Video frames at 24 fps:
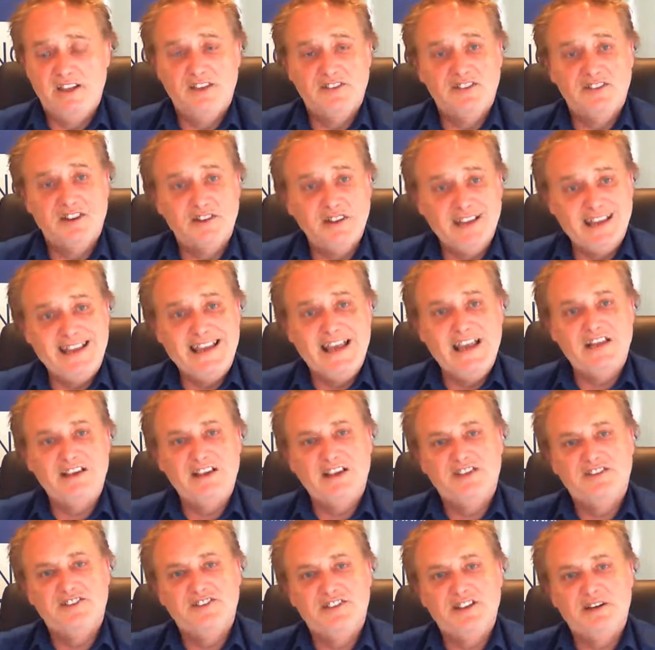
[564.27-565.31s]
So again,
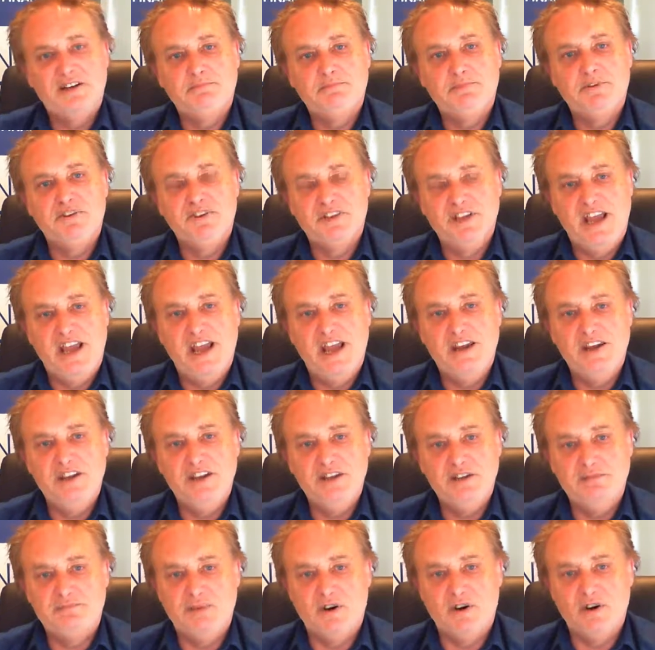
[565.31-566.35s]
instead of putting your hand
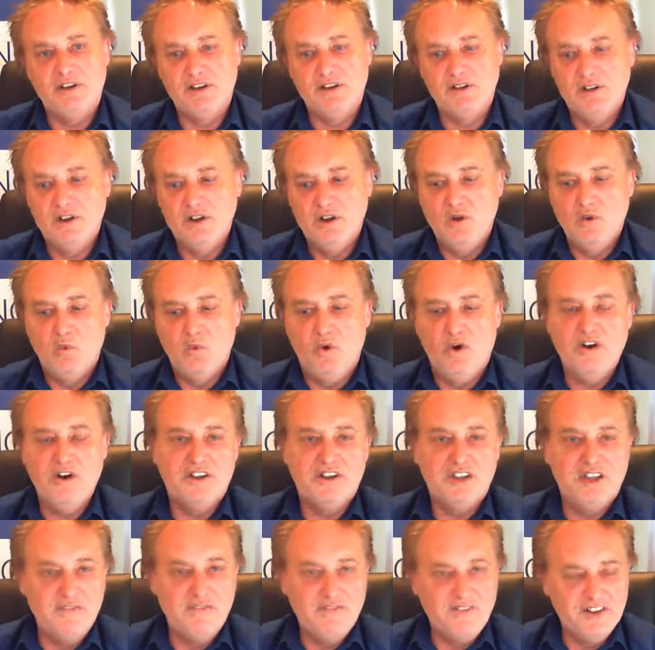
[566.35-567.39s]
in your pocket, why
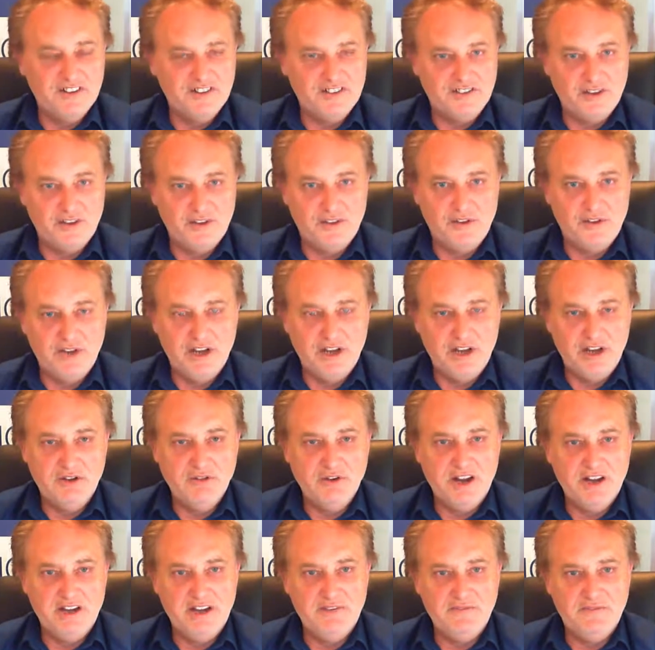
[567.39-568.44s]
not give us the 30
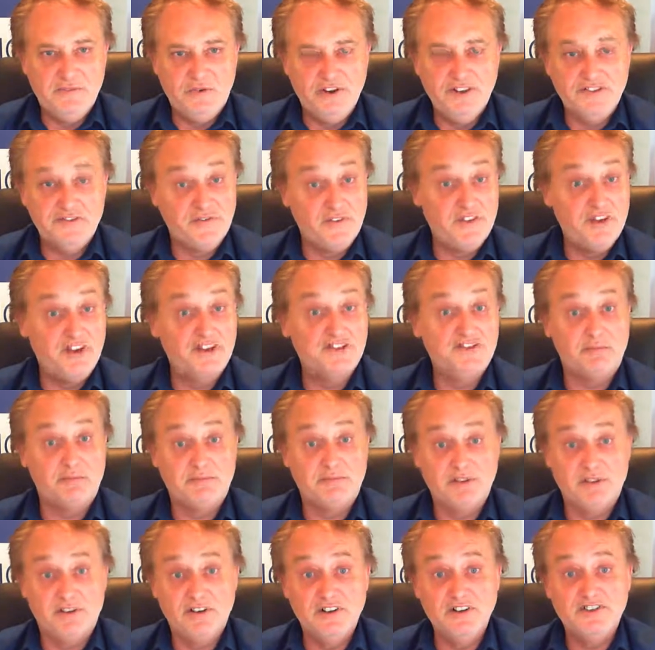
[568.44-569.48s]
grand invoice for those
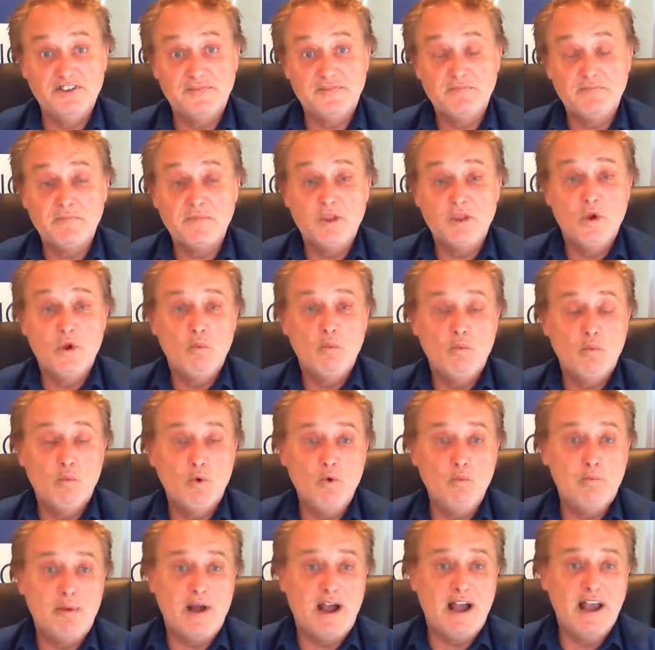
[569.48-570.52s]
supplies?
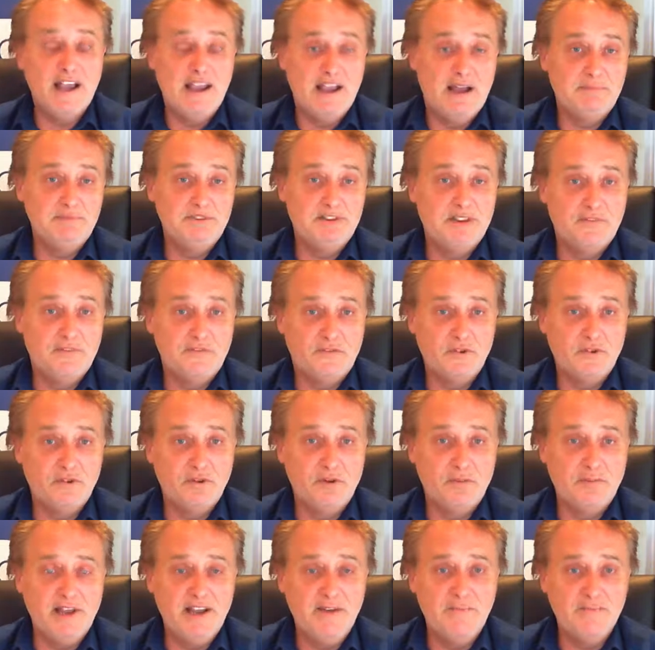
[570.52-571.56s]
We'll pay up to the
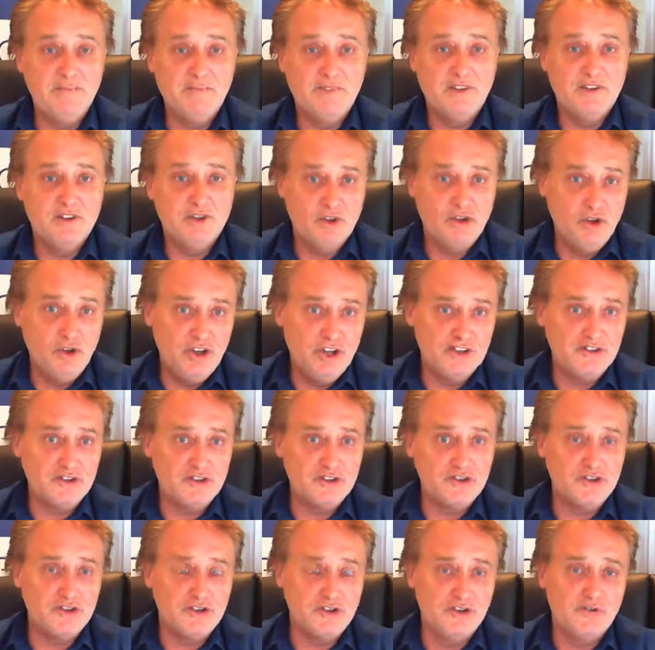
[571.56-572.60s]
full amount. You get
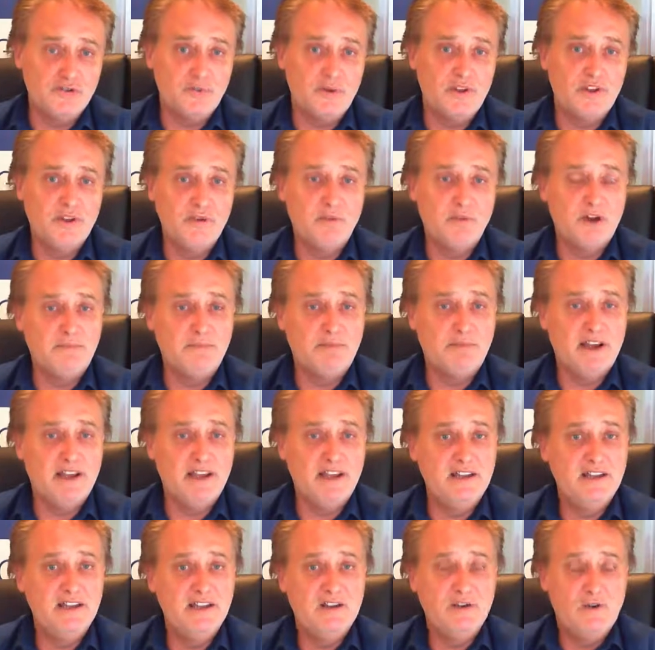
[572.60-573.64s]
to choose whether you want
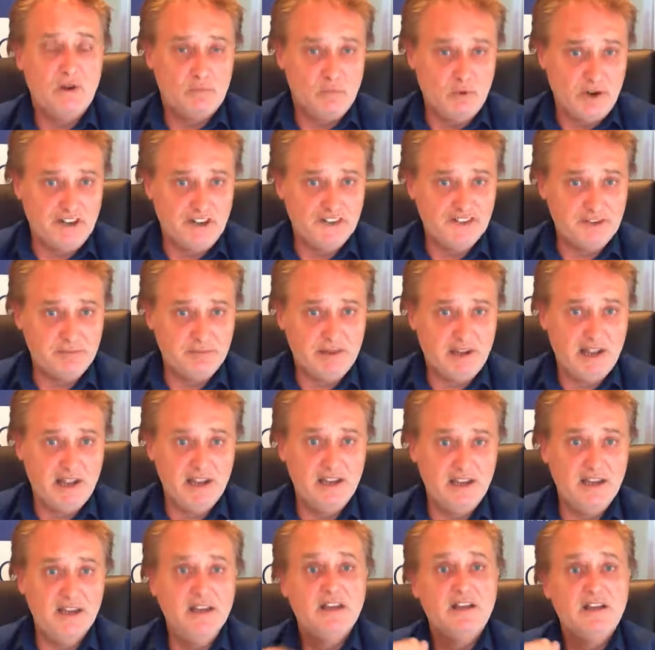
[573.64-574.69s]
us to
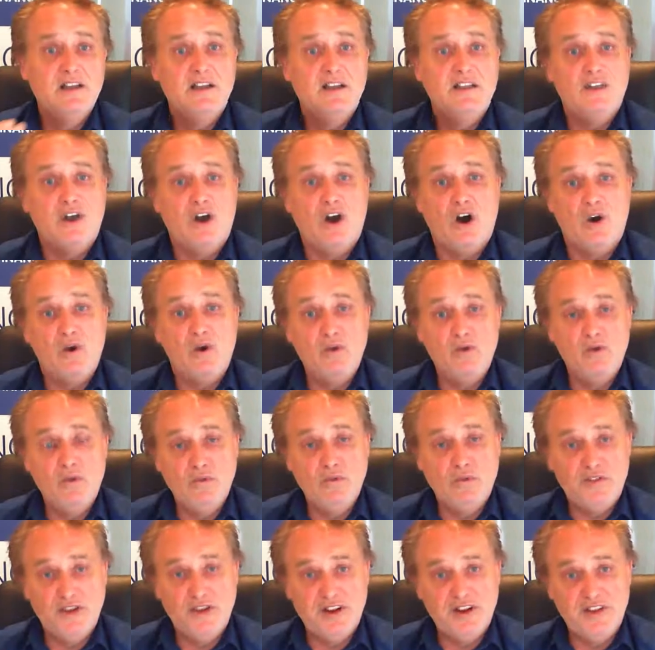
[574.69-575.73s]
pay the
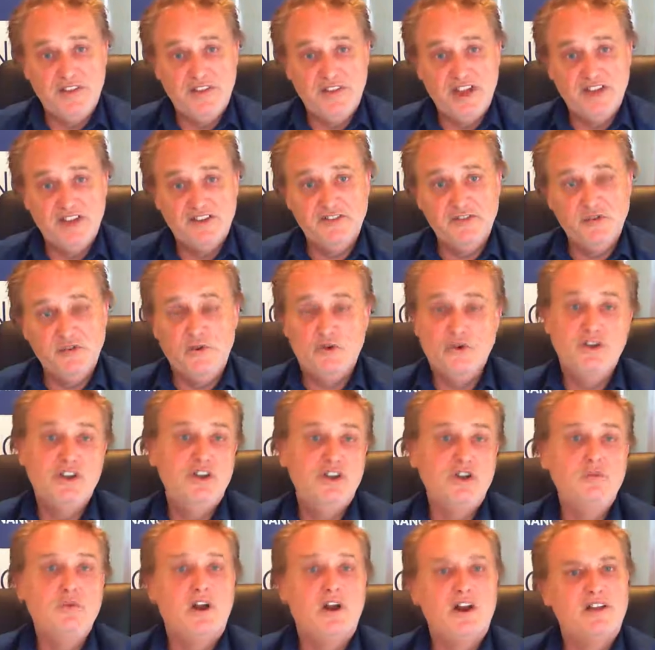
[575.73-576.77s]
whole 30,000 or
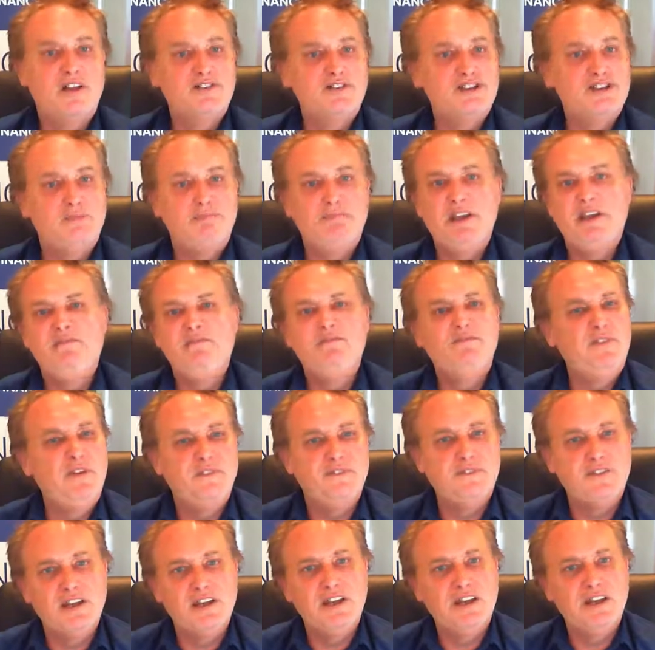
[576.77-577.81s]
you want to chip in
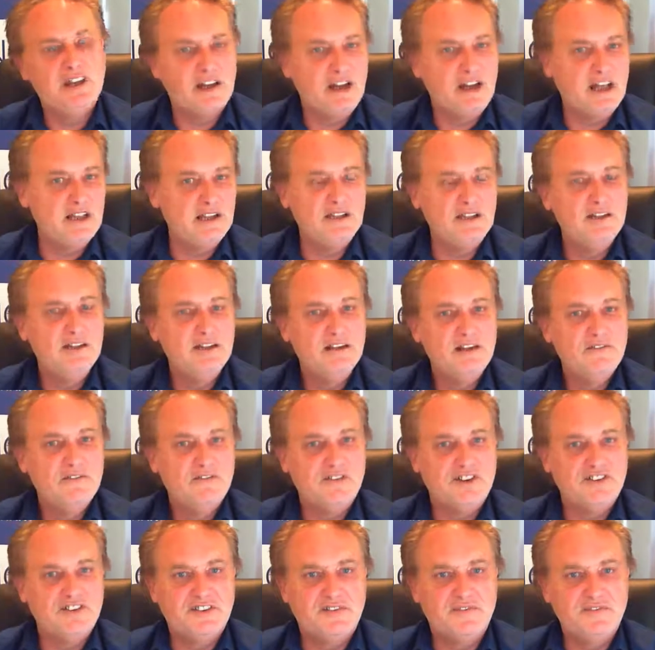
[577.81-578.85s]
15 and only
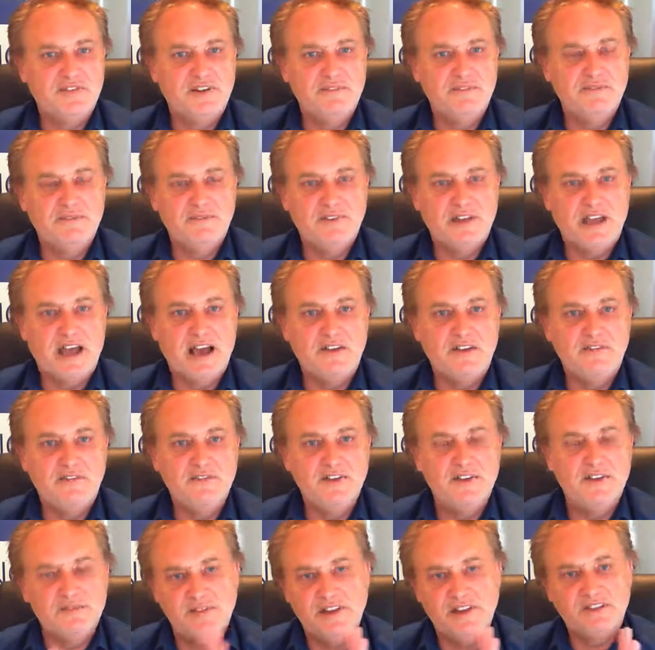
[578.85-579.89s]
for us to fund half
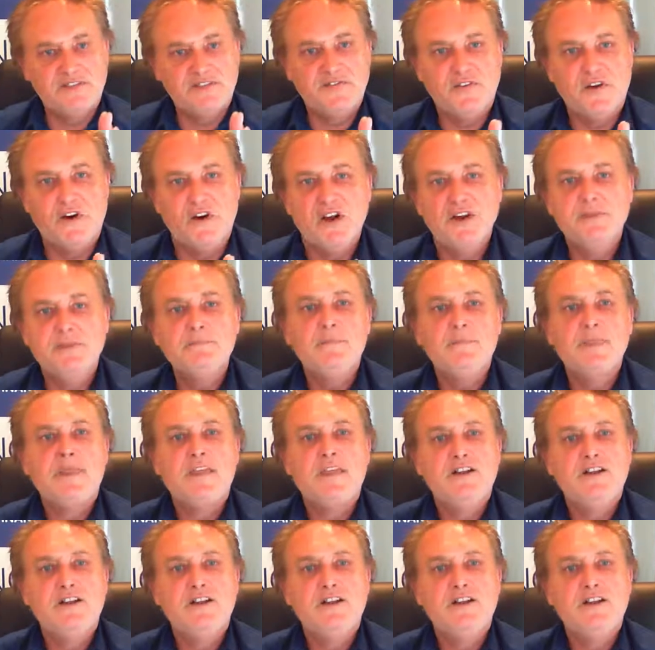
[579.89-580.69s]
of it. That's fine.